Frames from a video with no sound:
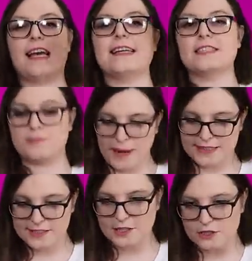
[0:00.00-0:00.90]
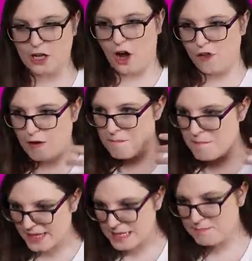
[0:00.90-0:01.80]
a spectacle of
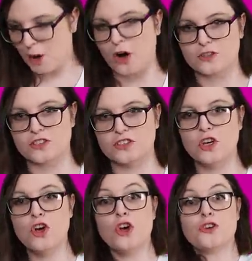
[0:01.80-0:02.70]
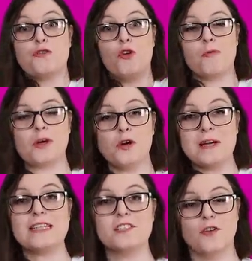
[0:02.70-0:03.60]
many parts to form a
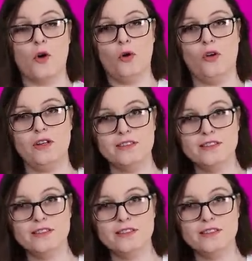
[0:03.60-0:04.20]
cohesive whole.